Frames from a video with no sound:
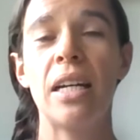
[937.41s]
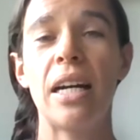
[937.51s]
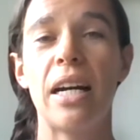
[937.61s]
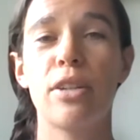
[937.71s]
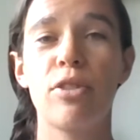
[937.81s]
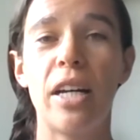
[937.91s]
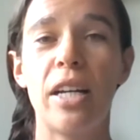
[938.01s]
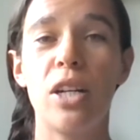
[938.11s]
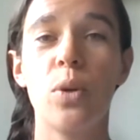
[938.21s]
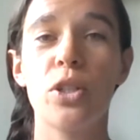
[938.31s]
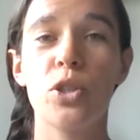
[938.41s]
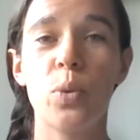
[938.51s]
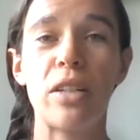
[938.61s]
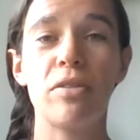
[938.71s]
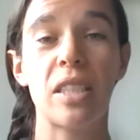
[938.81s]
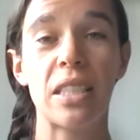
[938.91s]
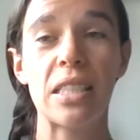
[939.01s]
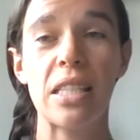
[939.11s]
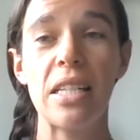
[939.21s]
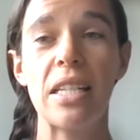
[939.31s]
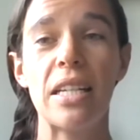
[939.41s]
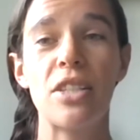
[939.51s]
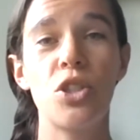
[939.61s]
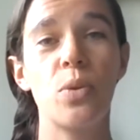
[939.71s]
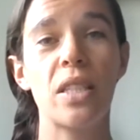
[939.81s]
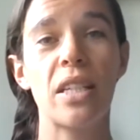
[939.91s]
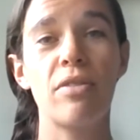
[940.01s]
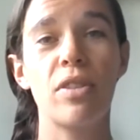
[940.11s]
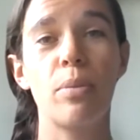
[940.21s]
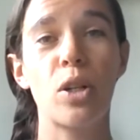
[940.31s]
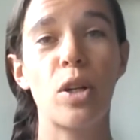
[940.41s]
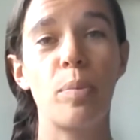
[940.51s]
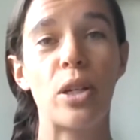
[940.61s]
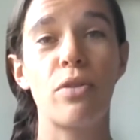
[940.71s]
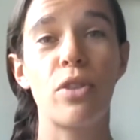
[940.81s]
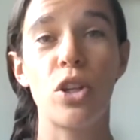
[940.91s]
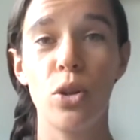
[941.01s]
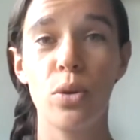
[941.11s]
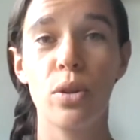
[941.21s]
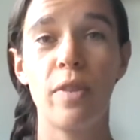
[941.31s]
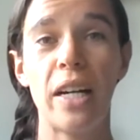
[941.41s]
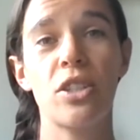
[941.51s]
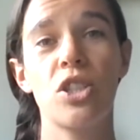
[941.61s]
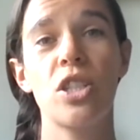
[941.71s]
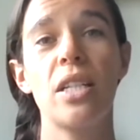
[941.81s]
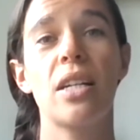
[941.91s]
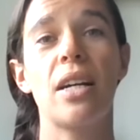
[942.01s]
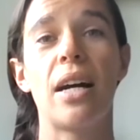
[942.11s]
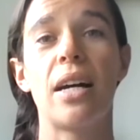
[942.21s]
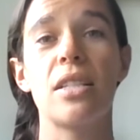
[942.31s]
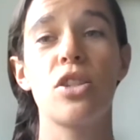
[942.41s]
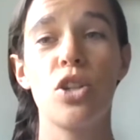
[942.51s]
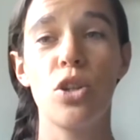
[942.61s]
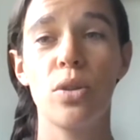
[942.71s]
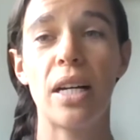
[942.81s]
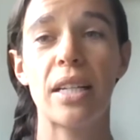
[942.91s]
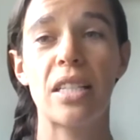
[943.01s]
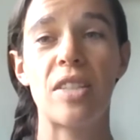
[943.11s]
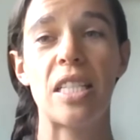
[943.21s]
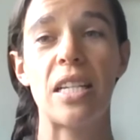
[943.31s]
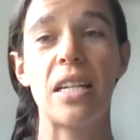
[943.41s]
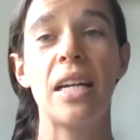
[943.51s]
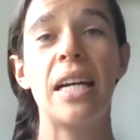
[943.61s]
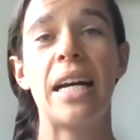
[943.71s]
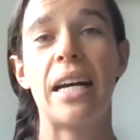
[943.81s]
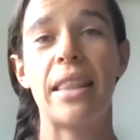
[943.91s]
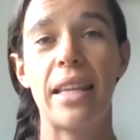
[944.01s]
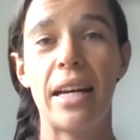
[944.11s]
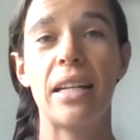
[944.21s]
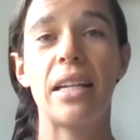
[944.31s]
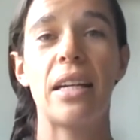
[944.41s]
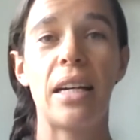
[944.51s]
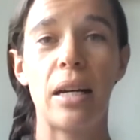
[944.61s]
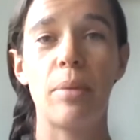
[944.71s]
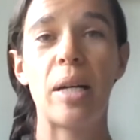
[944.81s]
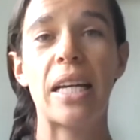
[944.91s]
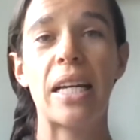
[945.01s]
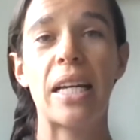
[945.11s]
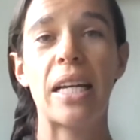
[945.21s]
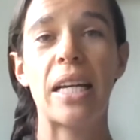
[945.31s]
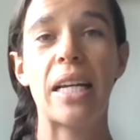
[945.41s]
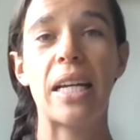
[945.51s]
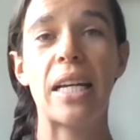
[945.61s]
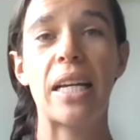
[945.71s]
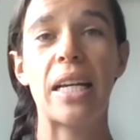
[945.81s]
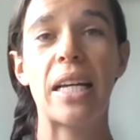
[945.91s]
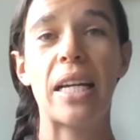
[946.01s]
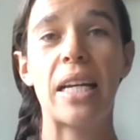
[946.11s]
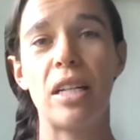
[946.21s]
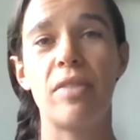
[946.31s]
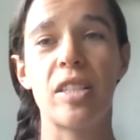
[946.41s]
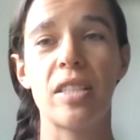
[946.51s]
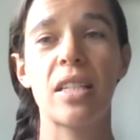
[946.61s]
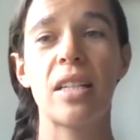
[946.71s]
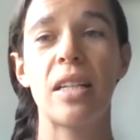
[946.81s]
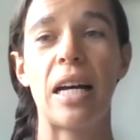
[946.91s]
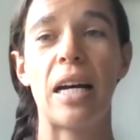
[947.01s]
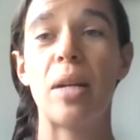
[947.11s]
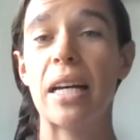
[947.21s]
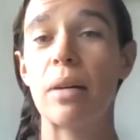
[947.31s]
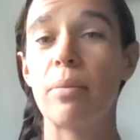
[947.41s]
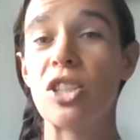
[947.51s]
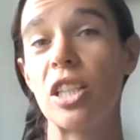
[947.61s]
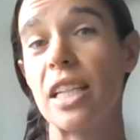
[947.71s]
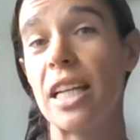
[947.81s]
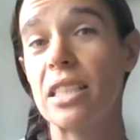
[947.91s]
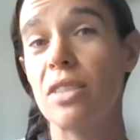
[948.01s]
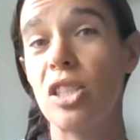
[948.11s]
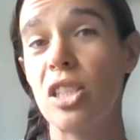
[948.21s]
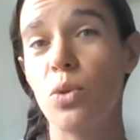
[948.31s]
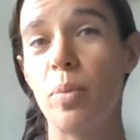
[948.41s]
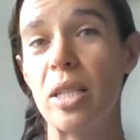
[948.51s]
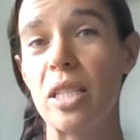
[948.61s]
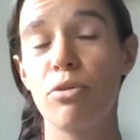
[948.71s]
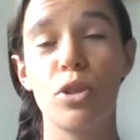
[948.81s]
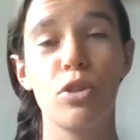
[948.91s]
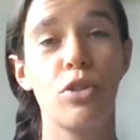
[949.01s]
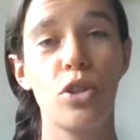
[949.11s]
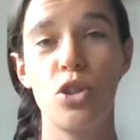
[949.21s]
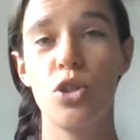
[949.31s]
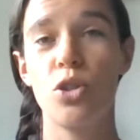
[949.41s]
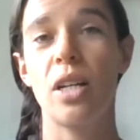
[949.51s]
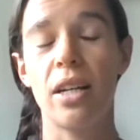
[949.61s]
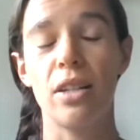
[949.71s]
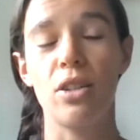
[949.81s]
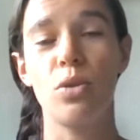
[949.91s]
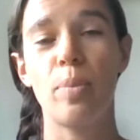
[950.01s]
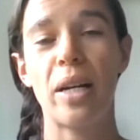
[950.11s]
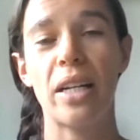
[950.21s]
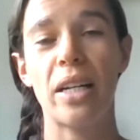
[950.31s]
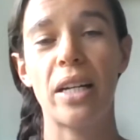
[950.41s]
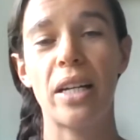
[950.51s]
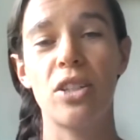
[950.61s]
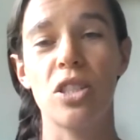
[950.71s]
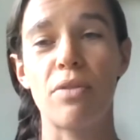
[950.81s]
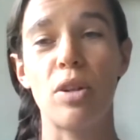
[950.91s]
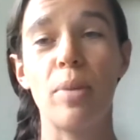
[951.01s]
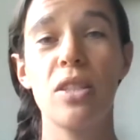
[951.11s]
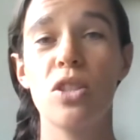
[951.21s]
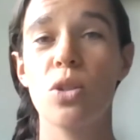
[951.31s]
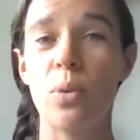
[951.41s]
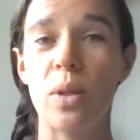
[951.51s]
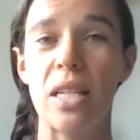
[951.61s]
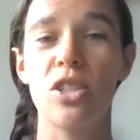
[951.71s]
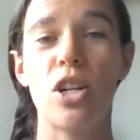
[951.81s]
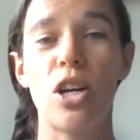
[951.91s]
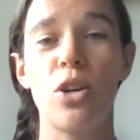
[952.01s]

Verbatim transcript: And for anyone 12 to 16 years, you would give them a copy of the youth fact sheet and the youth activity. And then um, again, send us back the relevant um, like I mentioned, the activities will be different for the junior and youth packages every month, so we would need to know